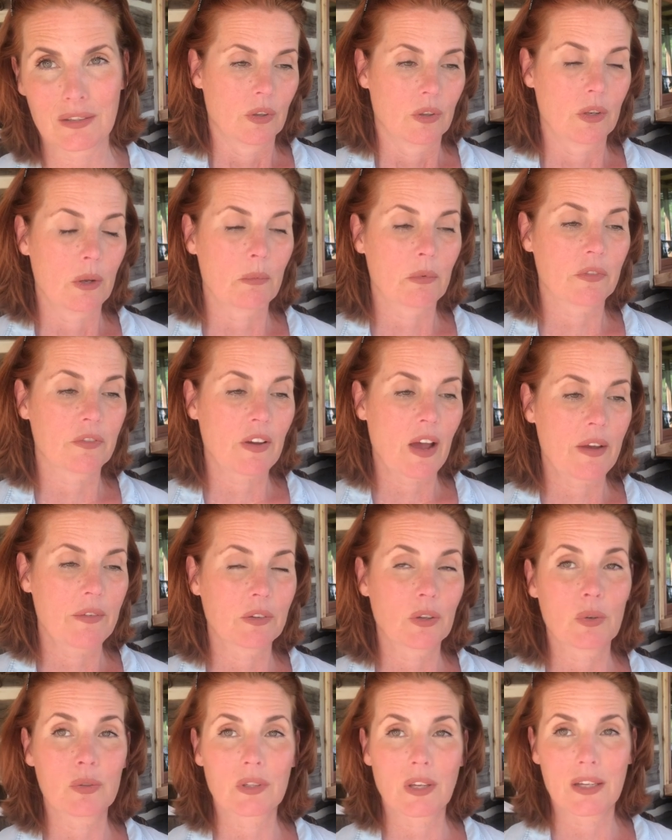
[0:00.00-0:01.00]
Number 5
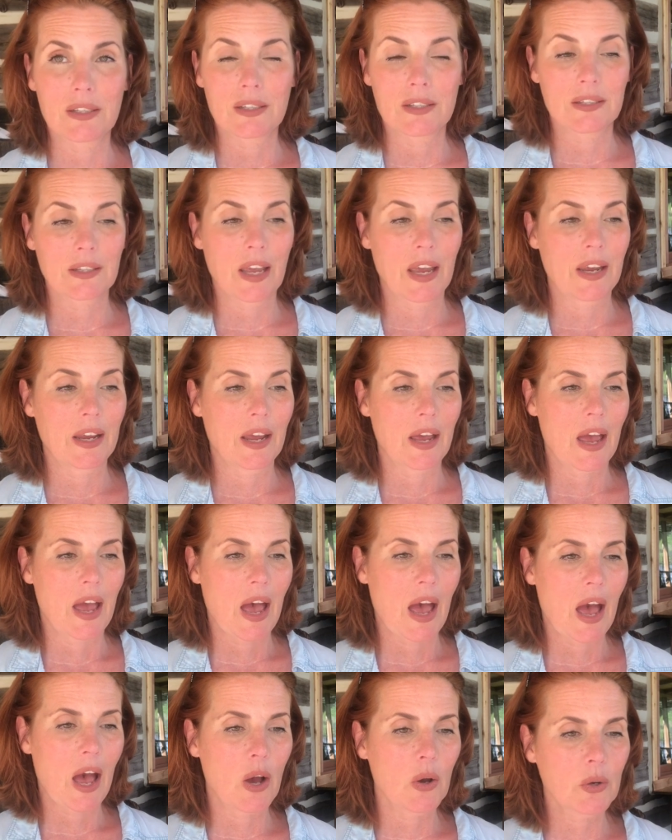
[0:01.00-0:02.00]
goes on to say,
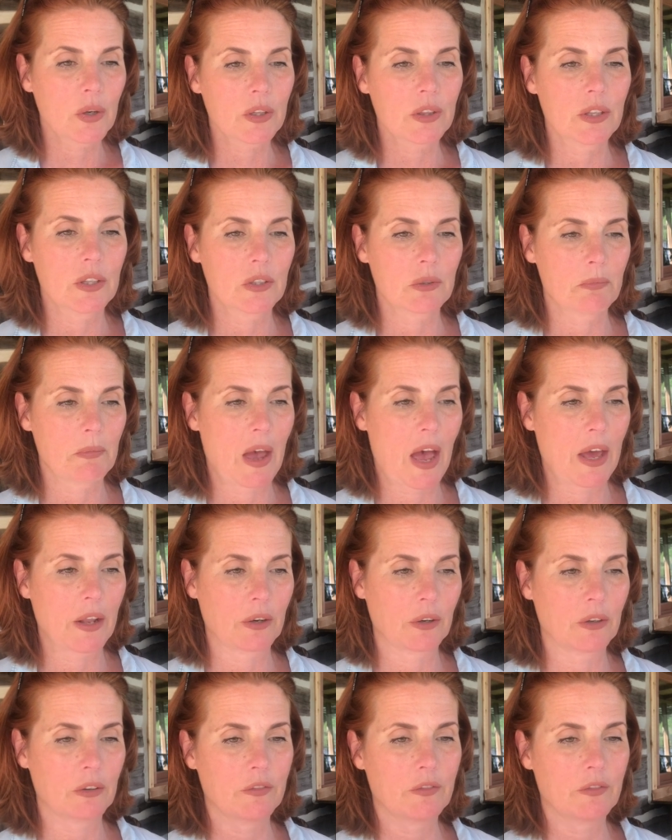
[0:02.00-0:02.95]
how could this matter?